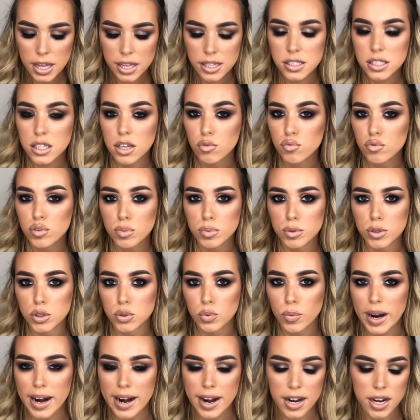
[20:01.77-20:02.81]
It's comfortable
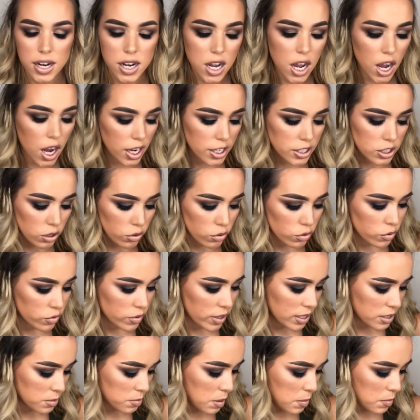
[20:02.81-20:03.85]
to wear. I don't know if
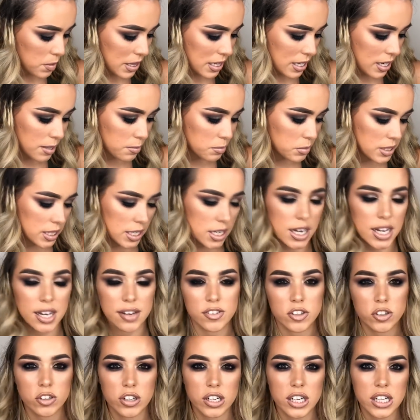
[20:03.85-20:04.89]
that's maybe the lipstick I
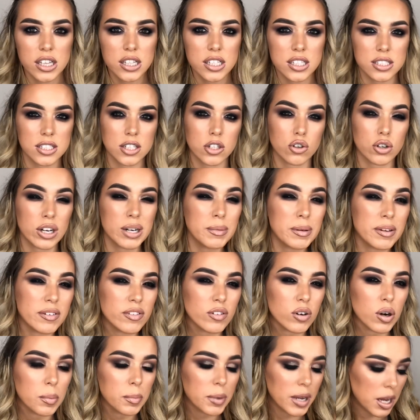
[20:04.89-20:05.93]
have underneath. It's a creamy
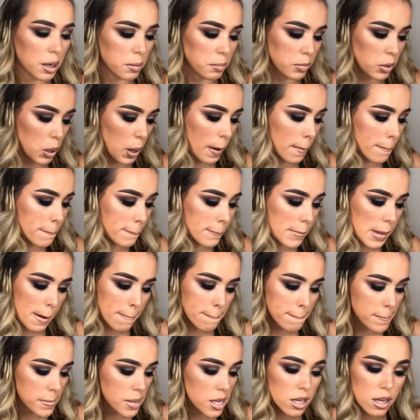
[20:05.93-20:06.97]
formula, but
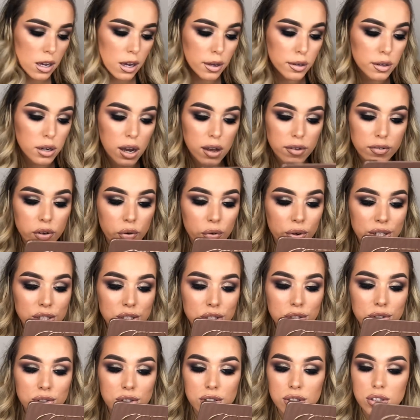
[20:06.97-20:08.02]
I have no
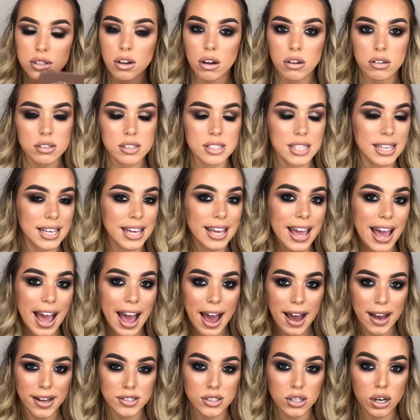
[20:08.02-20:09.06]
issues. It's not sticky
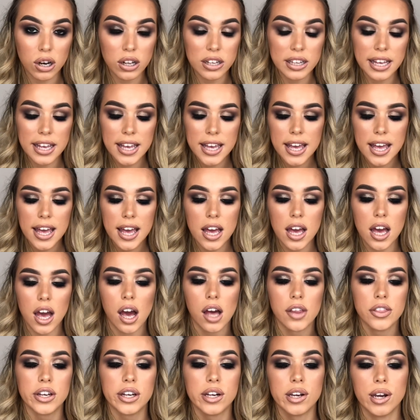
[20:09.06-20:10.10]
at all.
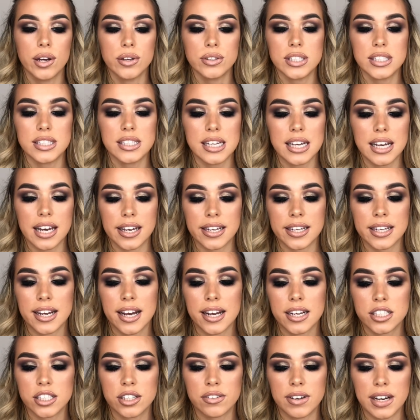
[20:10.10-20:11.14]
The closest thing I can
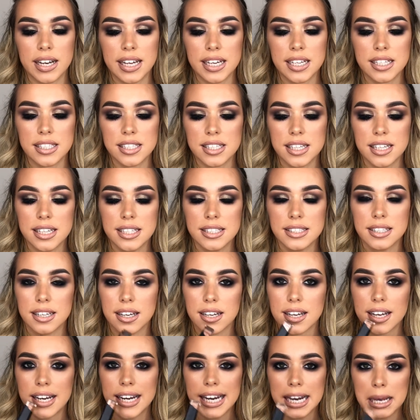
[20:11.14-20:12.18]
actually relate it to is
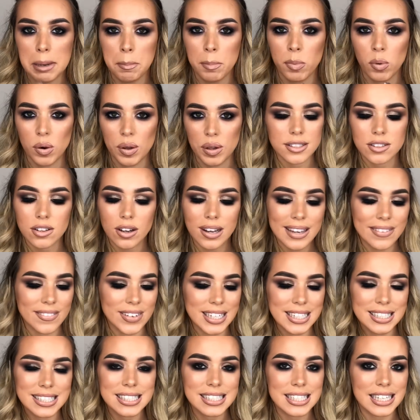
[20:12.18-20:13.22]
like a lip oil. It's not
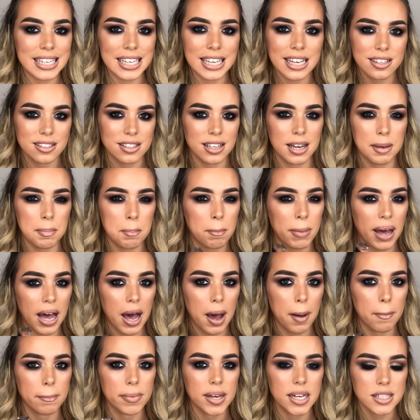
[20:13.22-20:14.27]
even as sticky as a lip
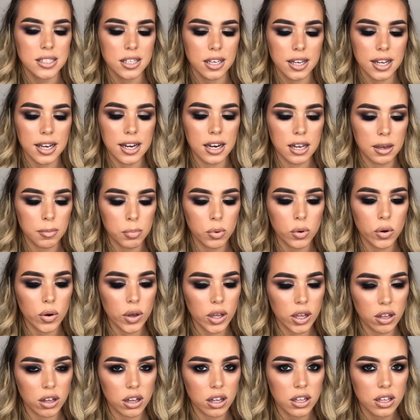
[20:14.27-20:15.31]
balm. It's like a lip
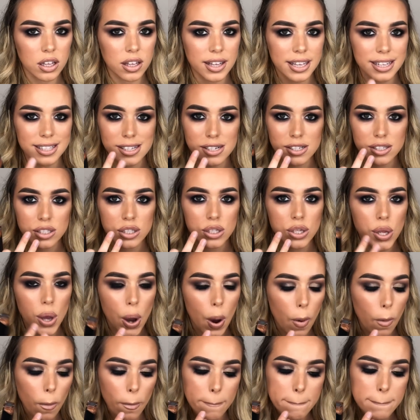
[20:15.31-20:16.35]
oil. Like there's
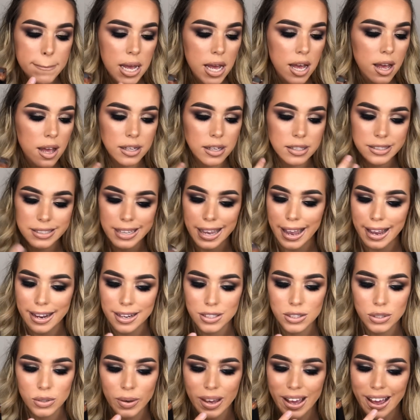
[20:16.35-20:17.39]
no
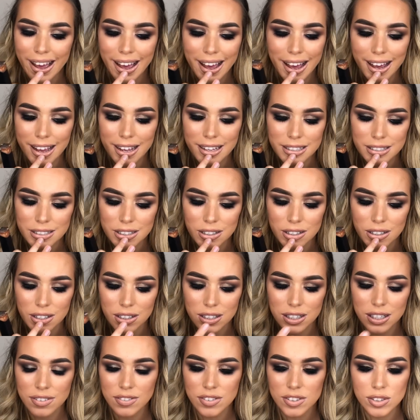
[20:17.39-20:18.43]
tack to it at
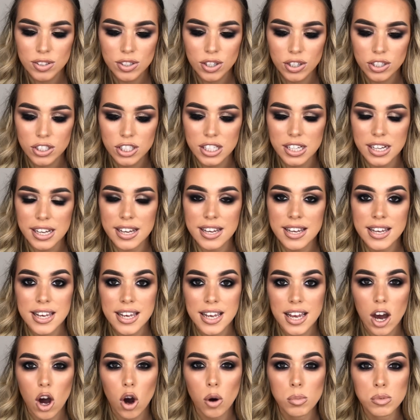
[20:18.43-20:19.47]
all. Even touching it, it
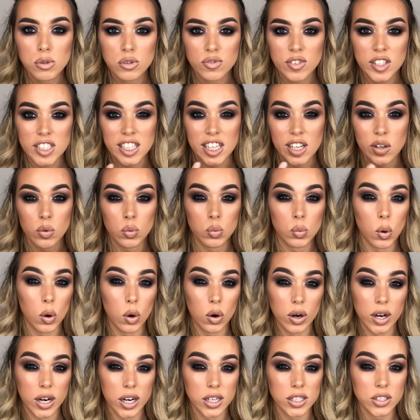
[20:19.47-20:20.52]
almost feels like
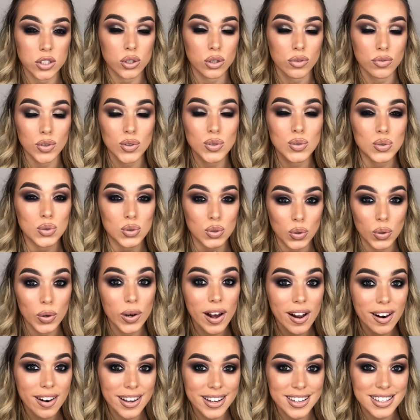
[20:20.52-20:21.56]
water. So if you do
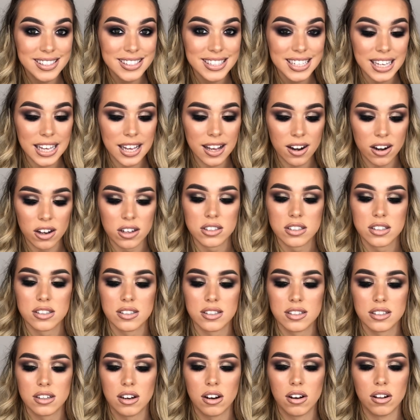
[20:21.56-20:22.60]
not like sticky glosses
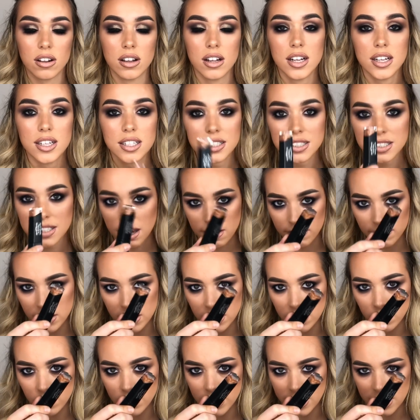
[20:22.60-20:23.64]
at all,
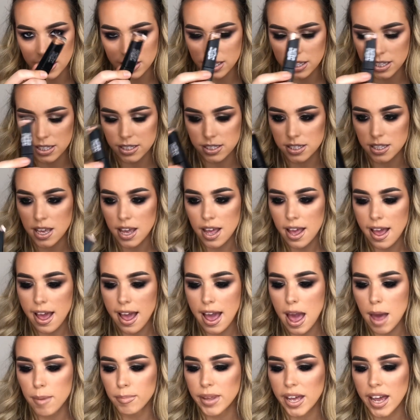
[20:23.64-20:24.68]
definitely go and get this.
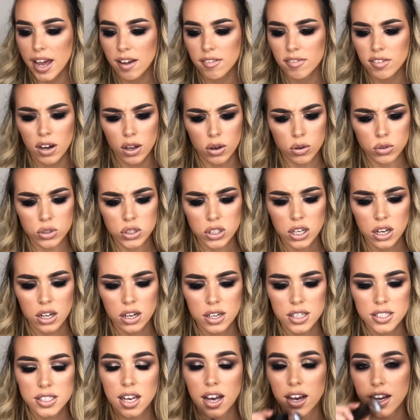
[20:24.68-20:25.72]
And they have loads of
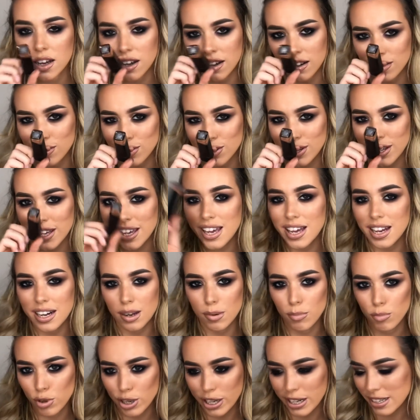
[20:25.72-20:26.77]
colours. I got cookie and
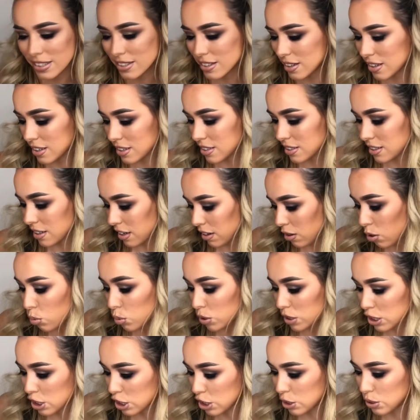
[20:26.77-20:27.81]
I'm really excited because I got
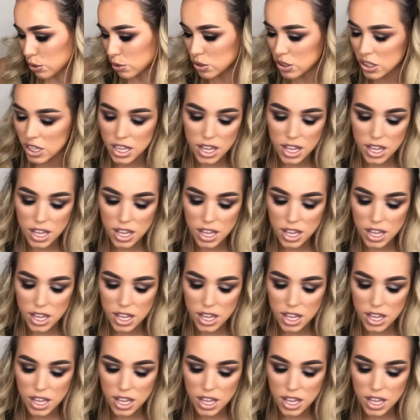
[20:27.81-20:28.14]
one of the nudes.